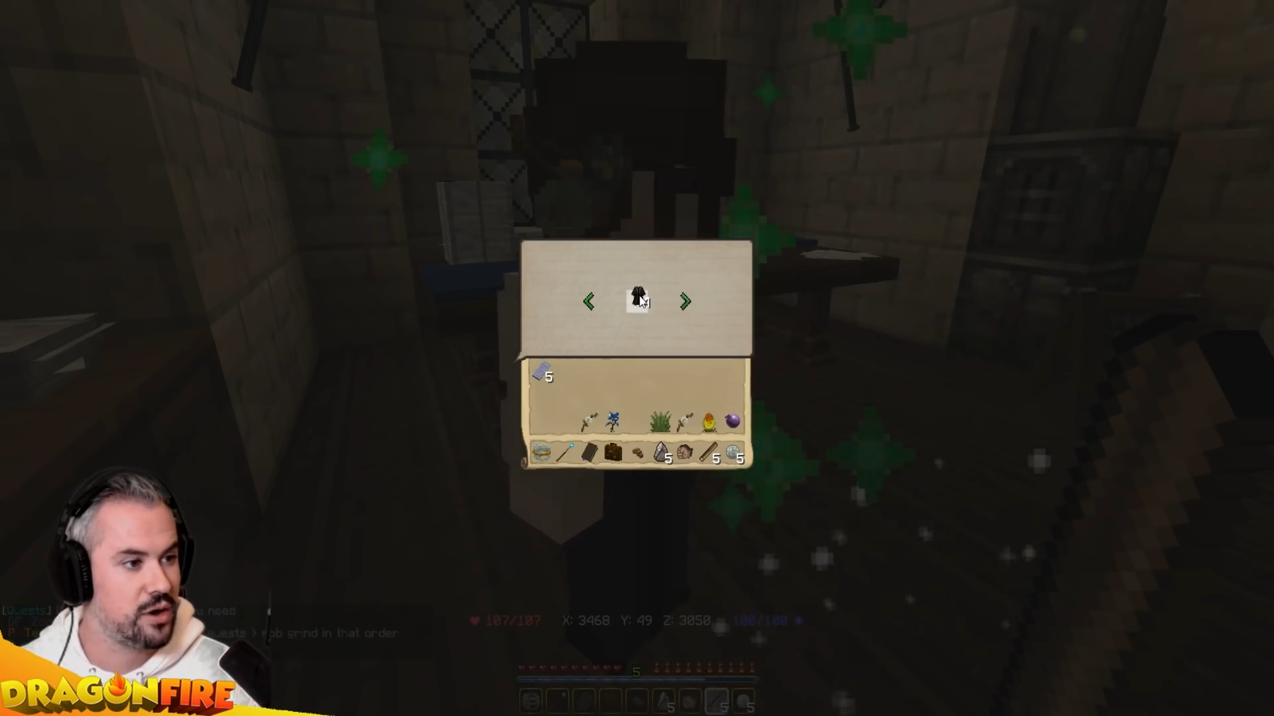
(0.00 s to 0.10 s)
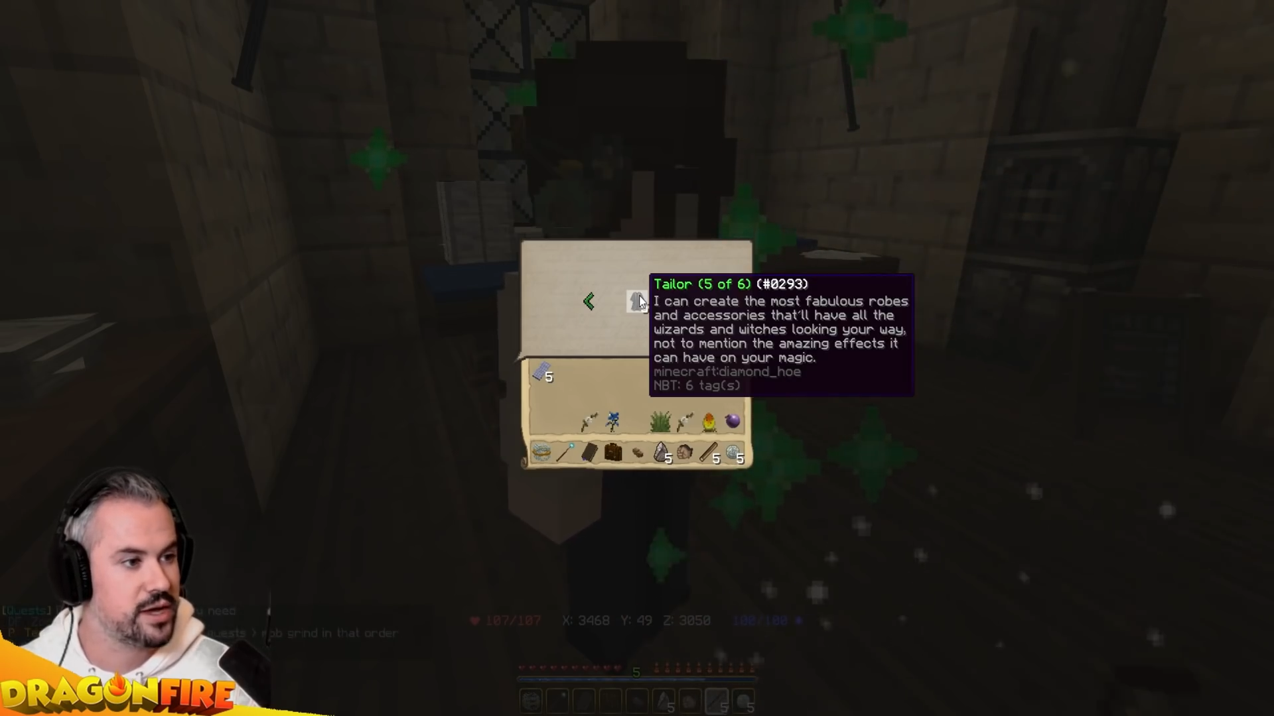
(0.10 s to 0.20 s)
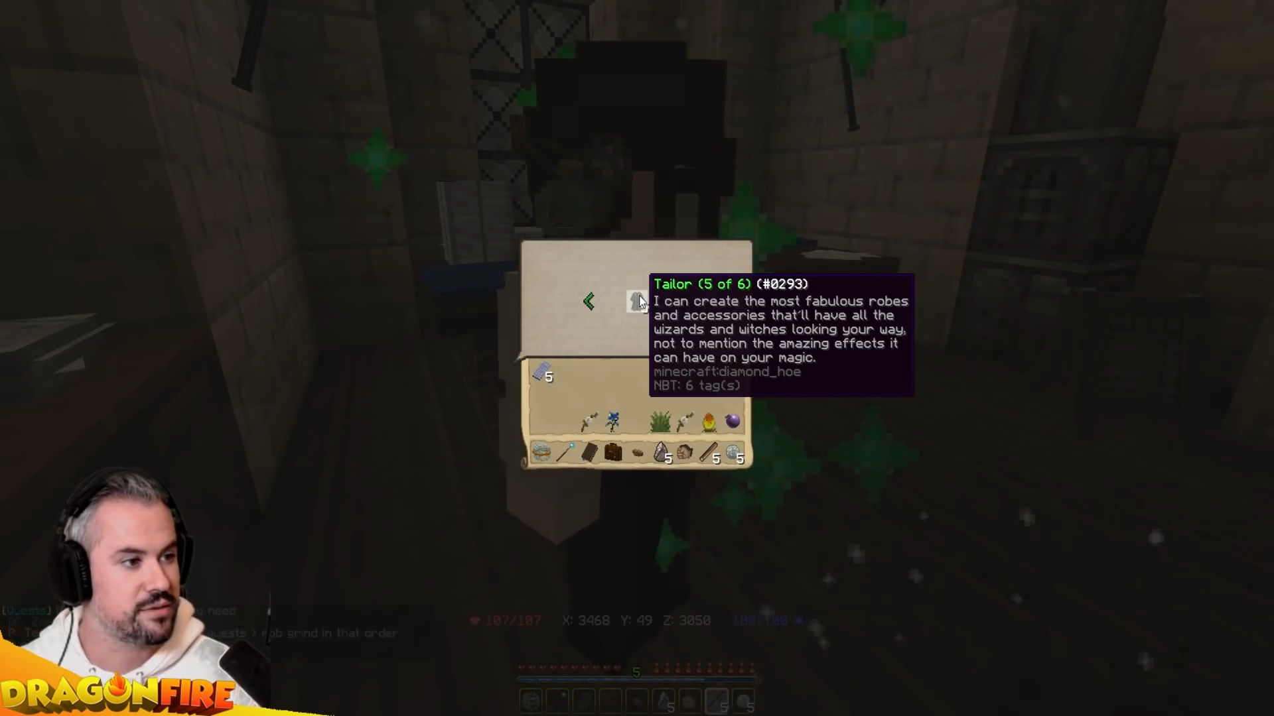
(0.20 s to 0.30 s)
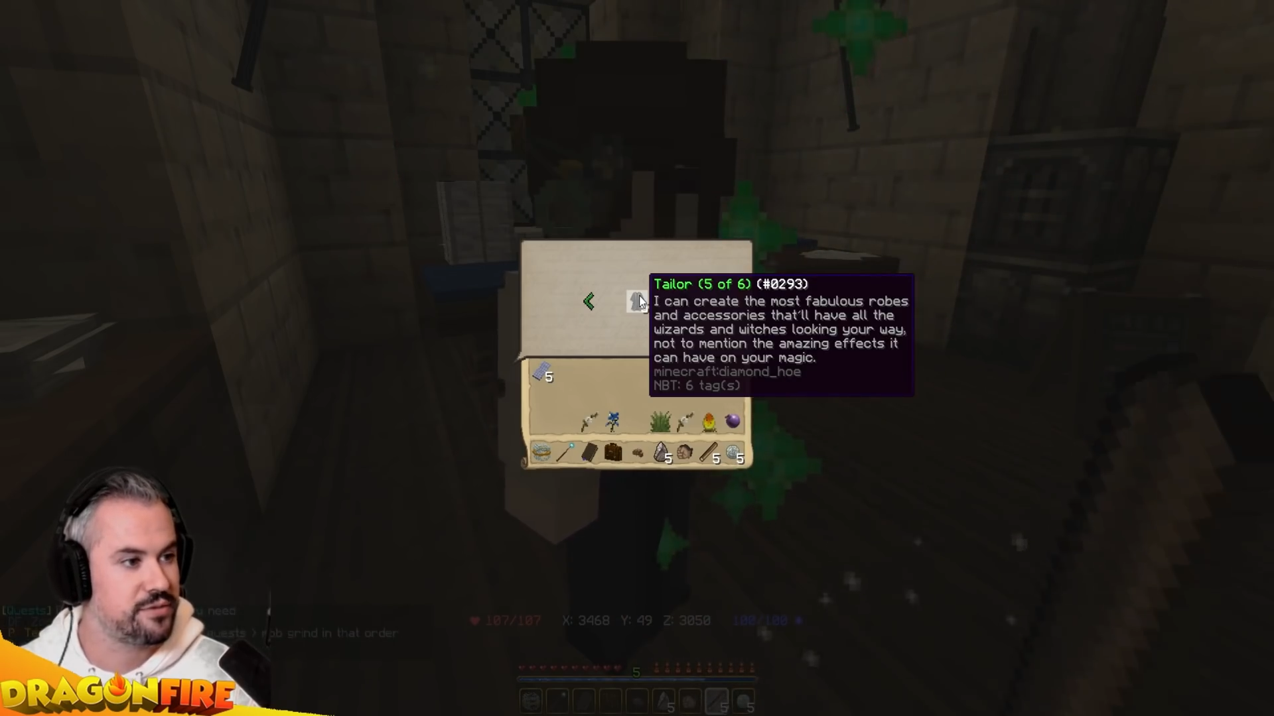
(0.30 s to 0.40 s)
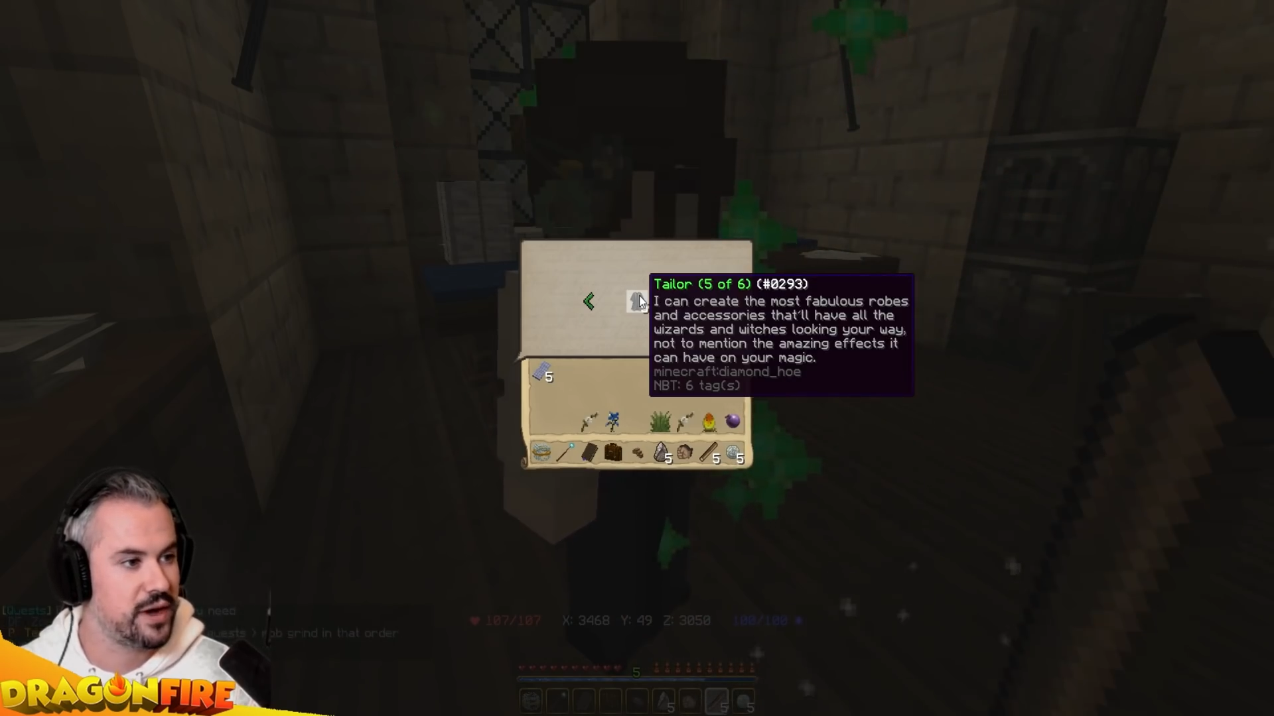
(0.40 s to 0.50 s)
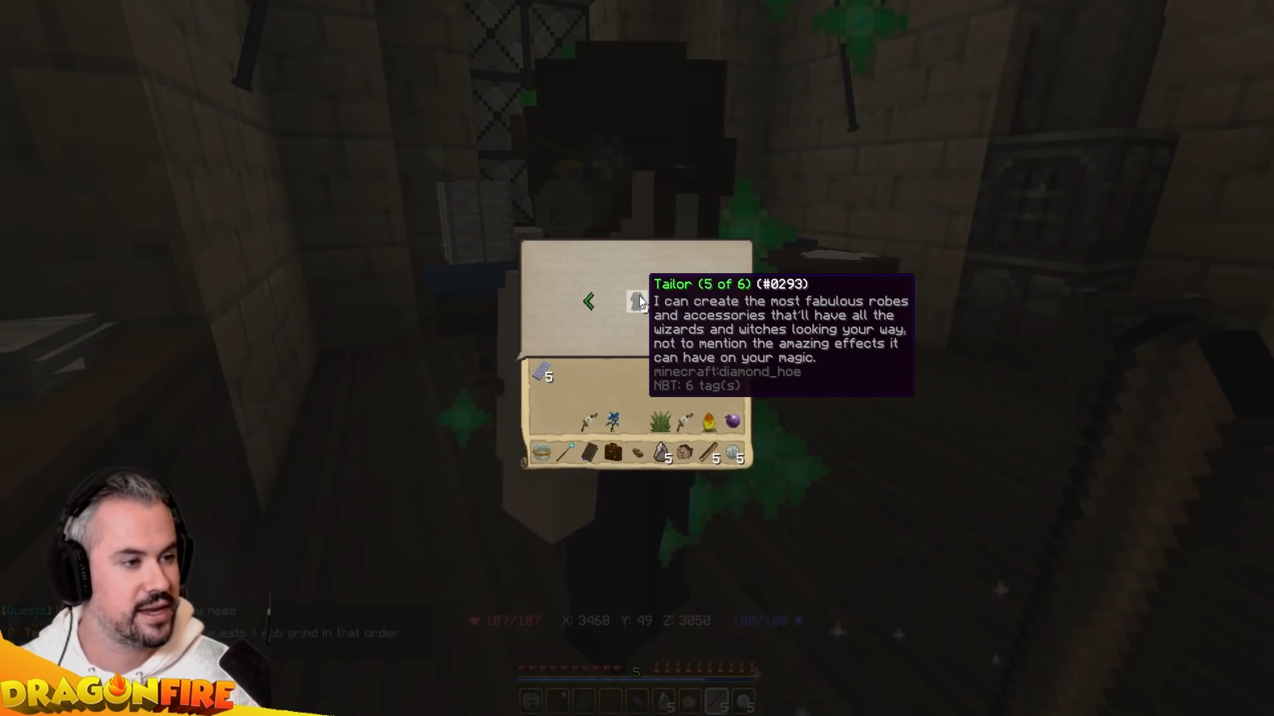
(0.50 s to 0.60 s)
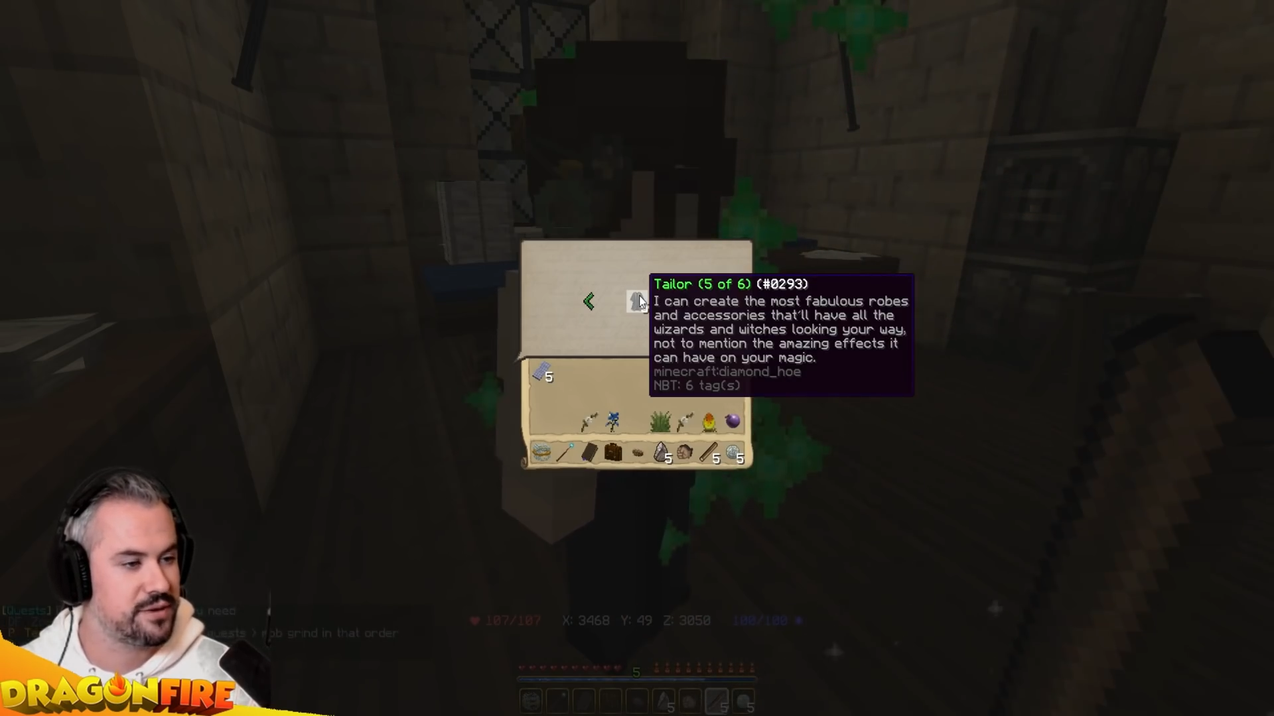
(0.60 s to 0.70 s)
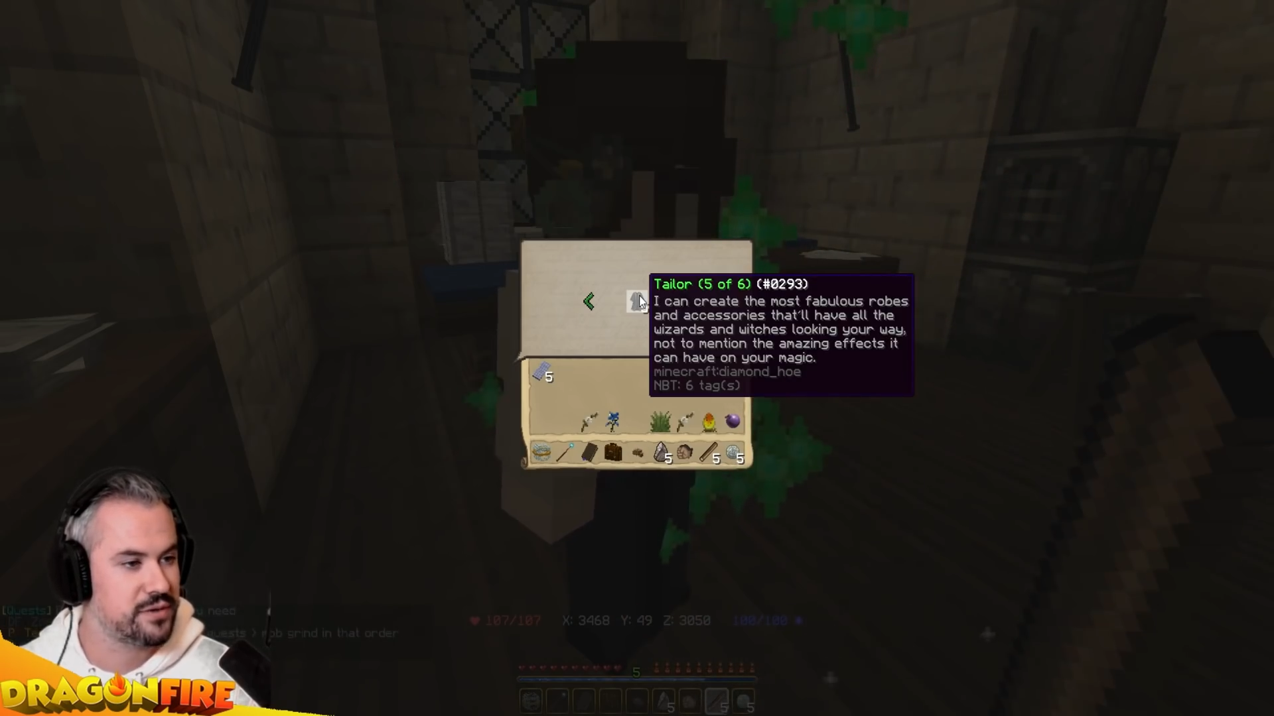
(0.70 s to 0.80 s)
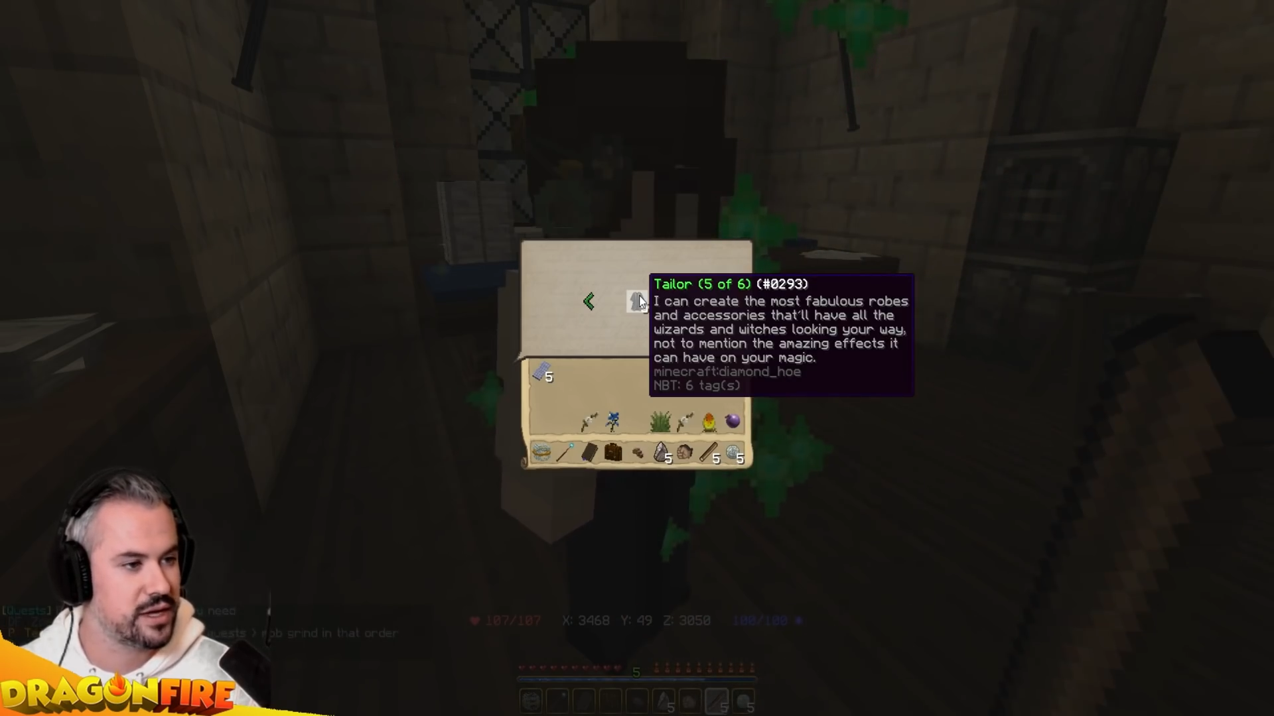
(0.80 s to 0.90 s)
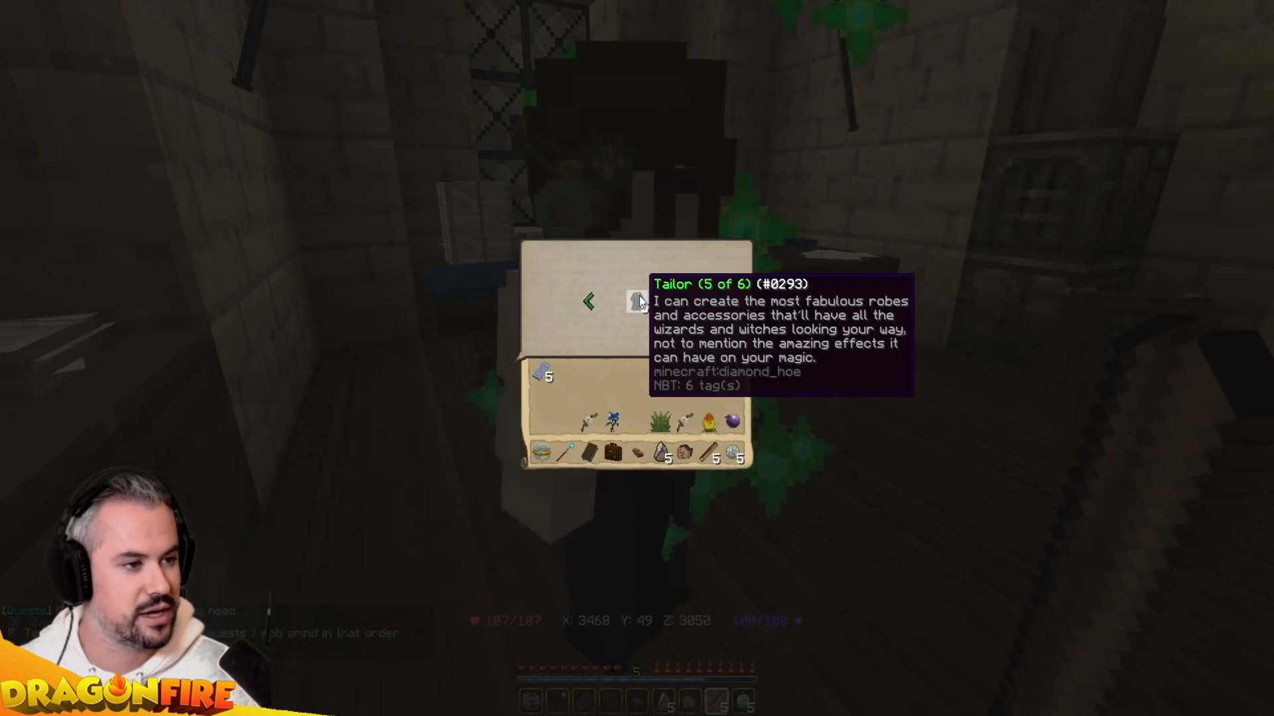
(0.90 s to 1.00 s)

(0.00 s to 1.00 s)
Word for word: Oh, you can find different